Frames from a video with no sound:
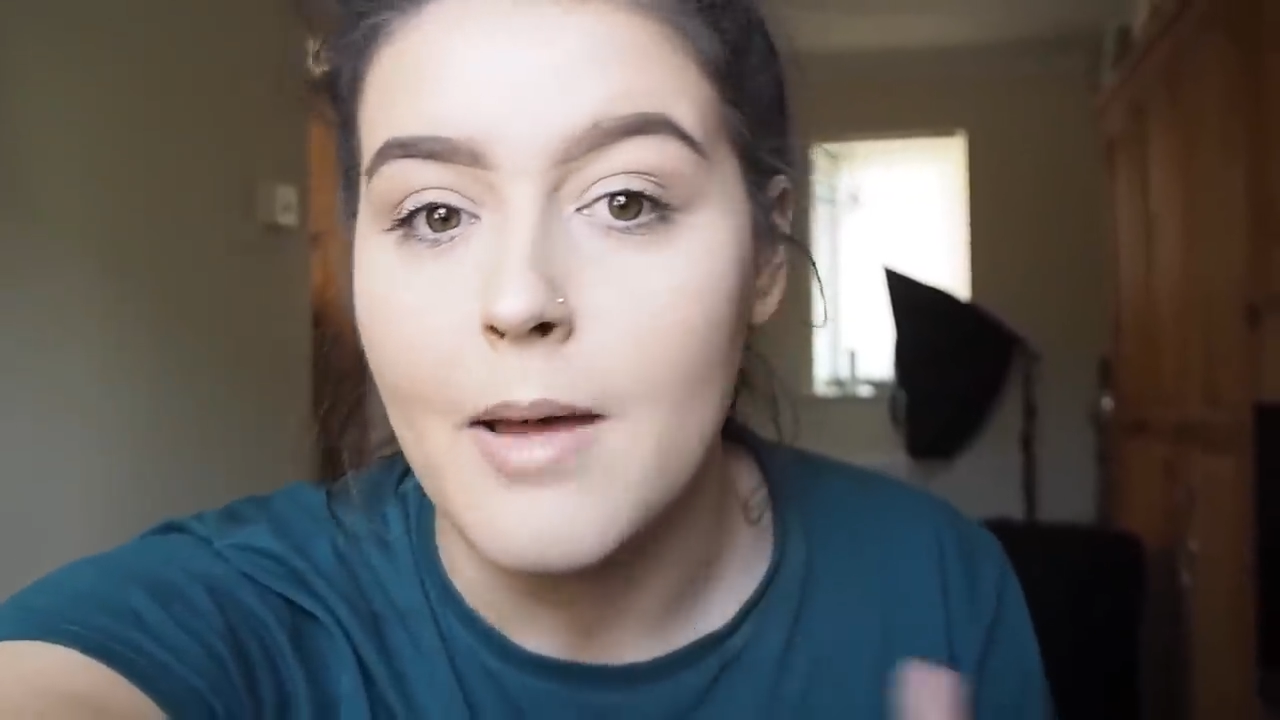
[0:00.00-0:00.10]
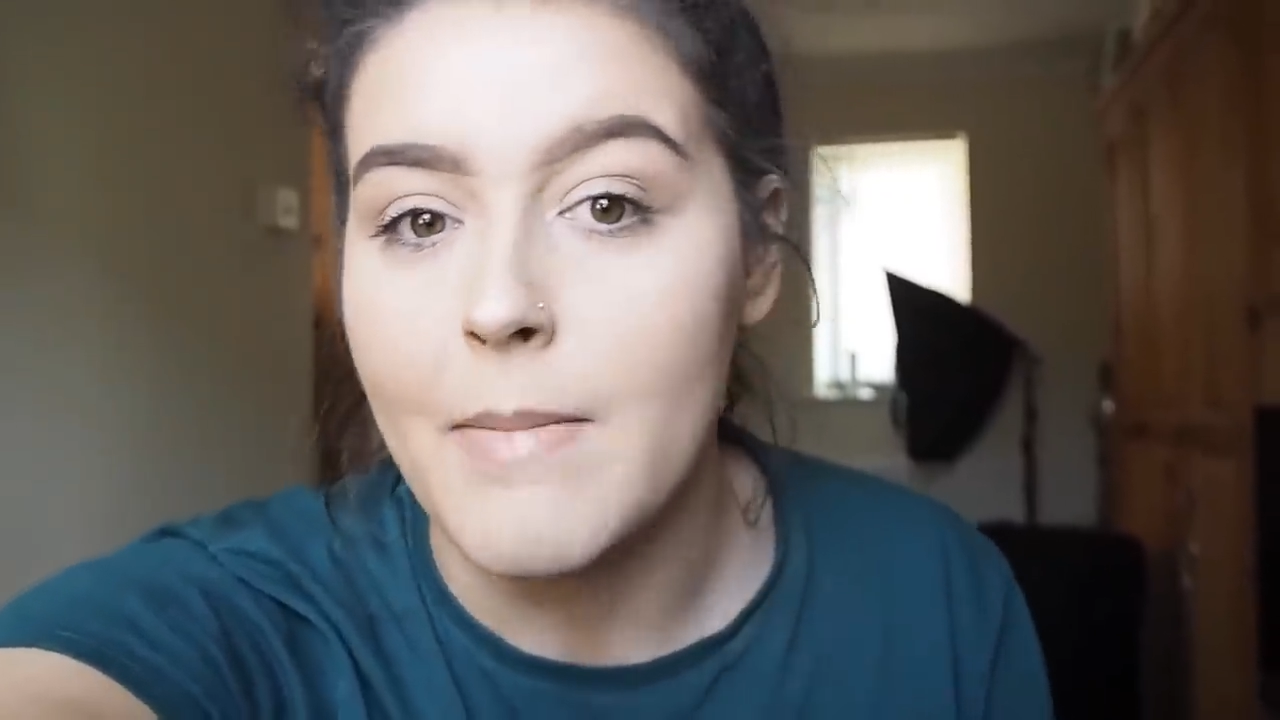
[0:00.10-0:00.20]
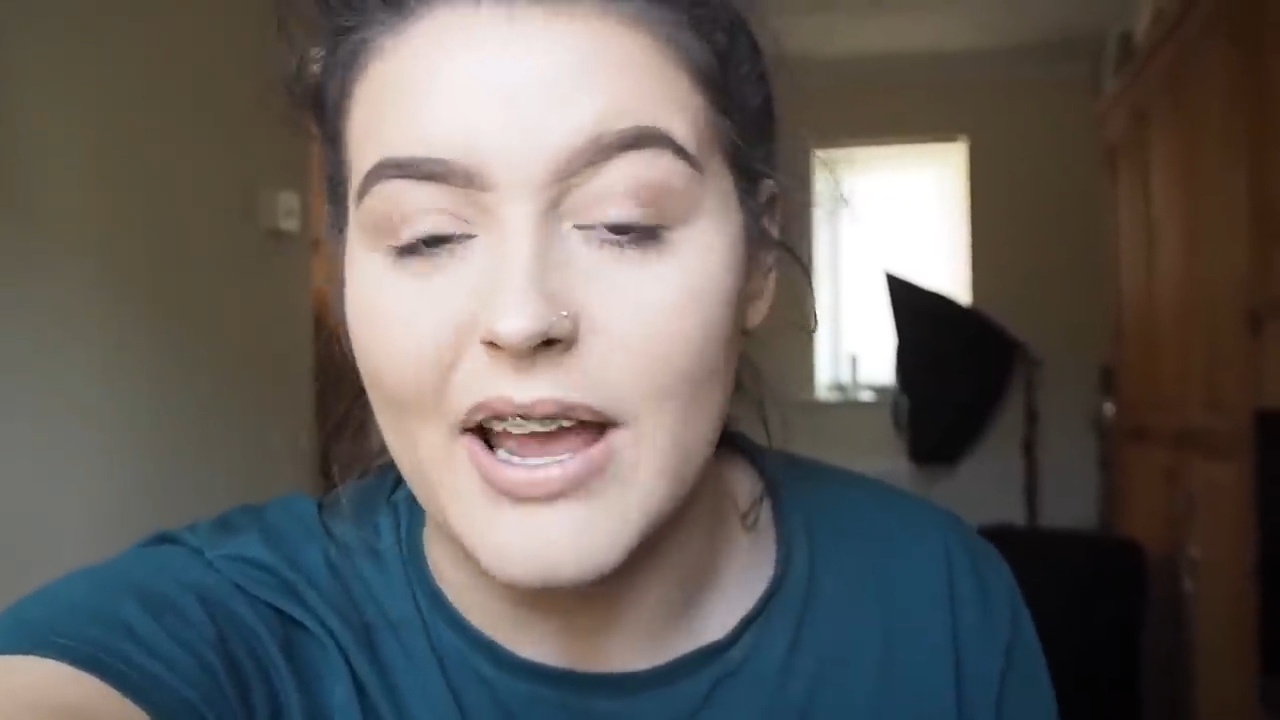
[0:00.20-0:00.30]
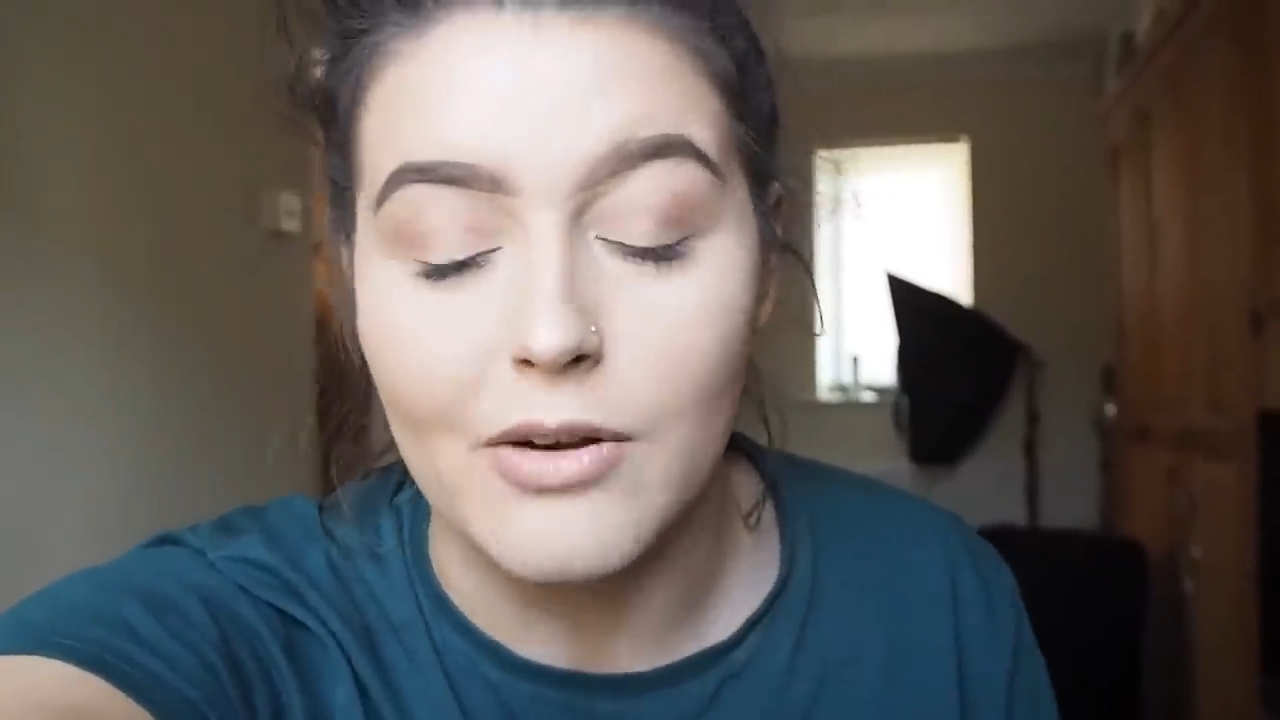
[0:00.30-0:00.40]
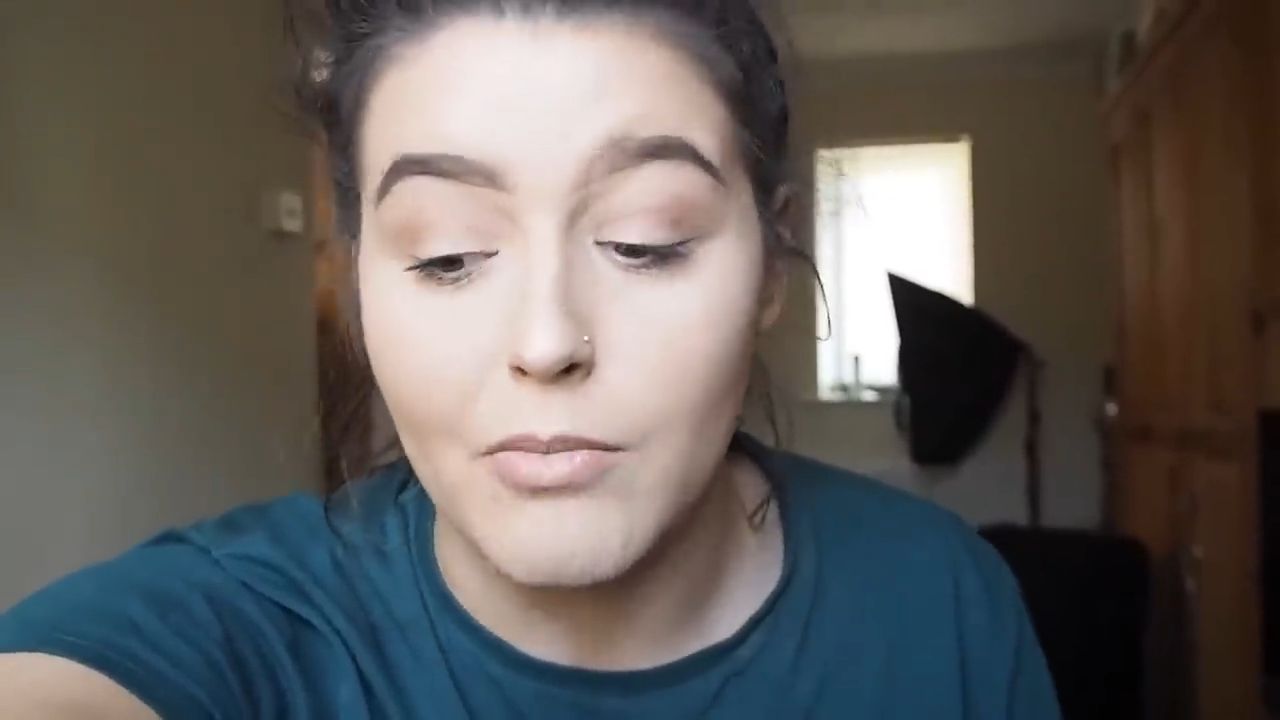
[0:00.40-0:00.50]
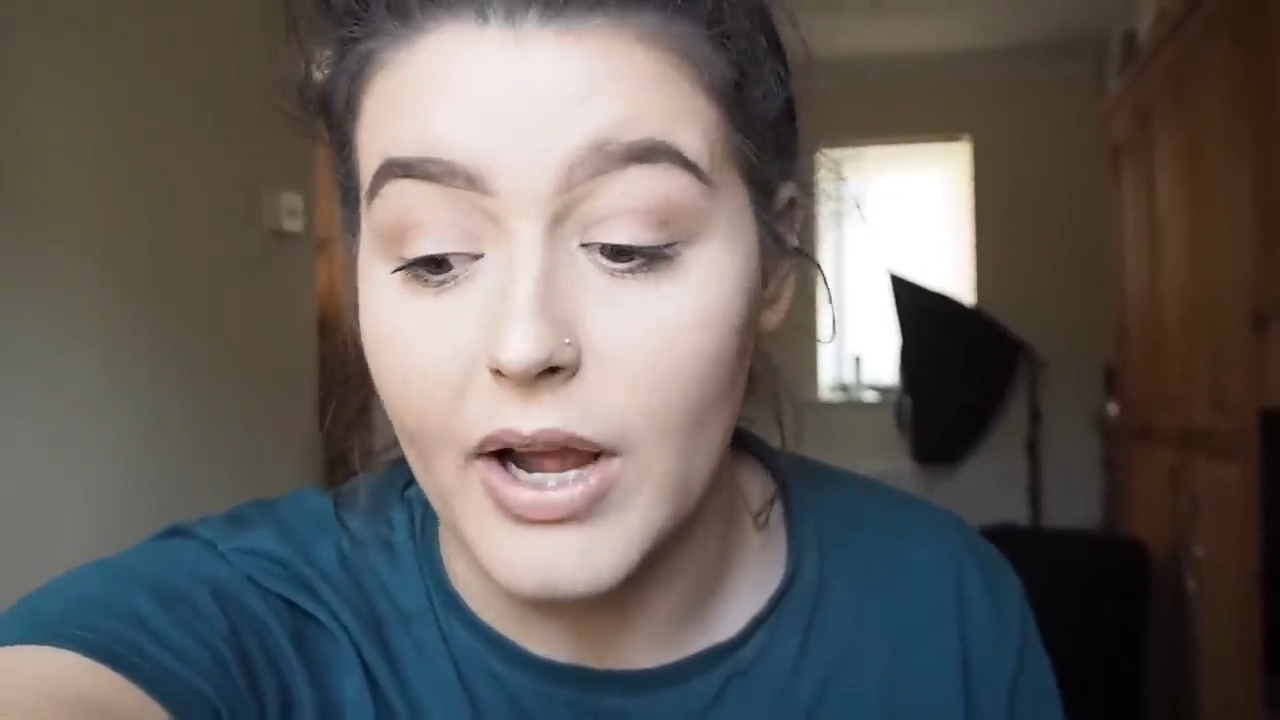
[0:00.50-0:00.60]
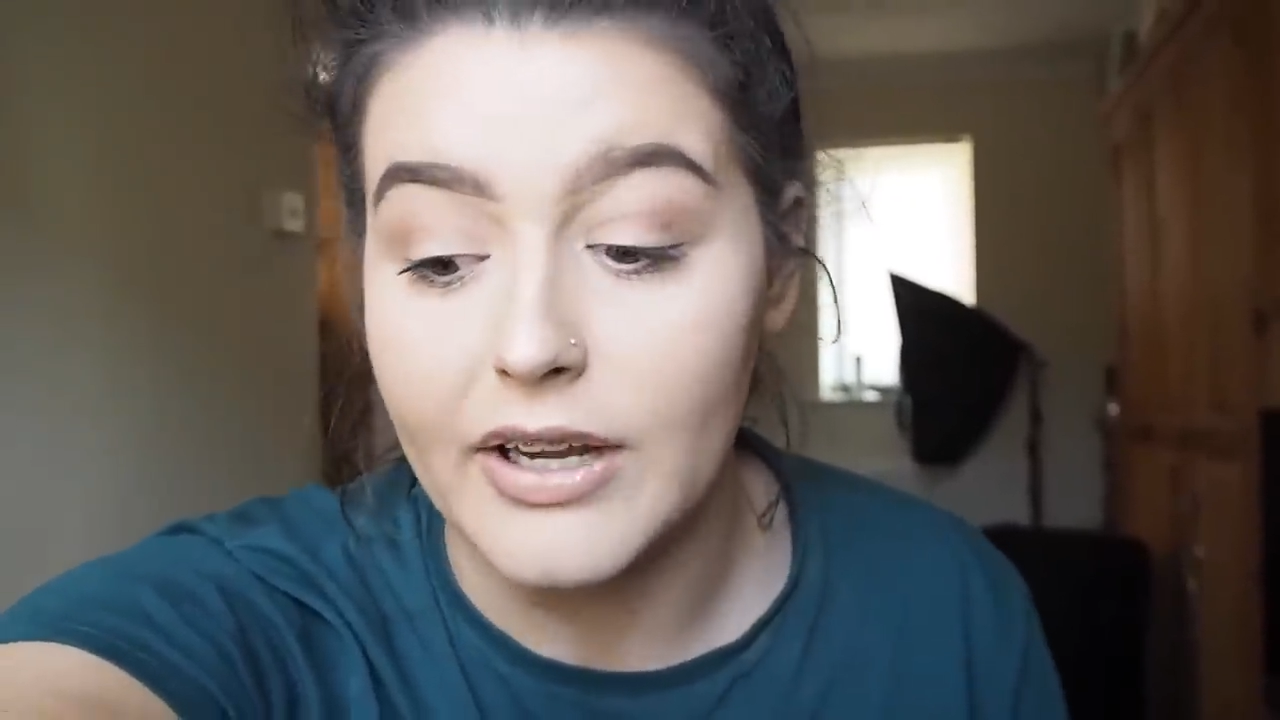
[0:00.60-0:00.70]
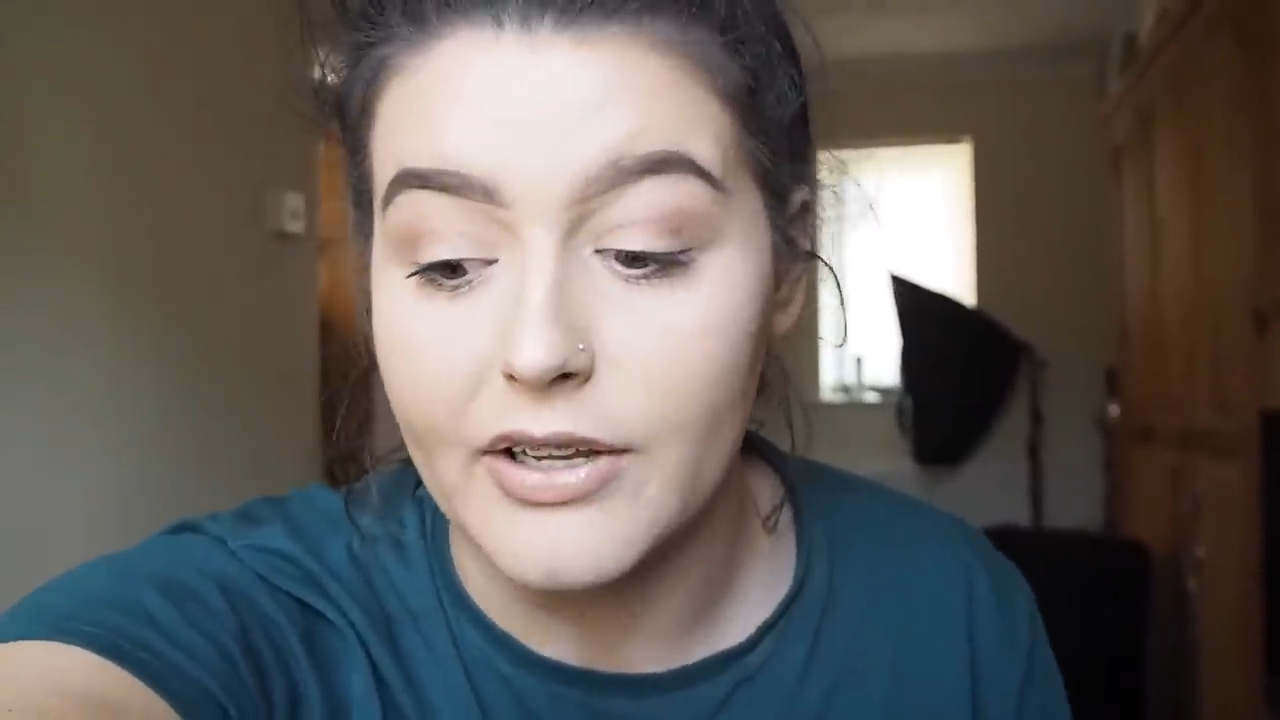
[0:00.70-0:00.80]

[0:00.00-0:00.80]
Megan might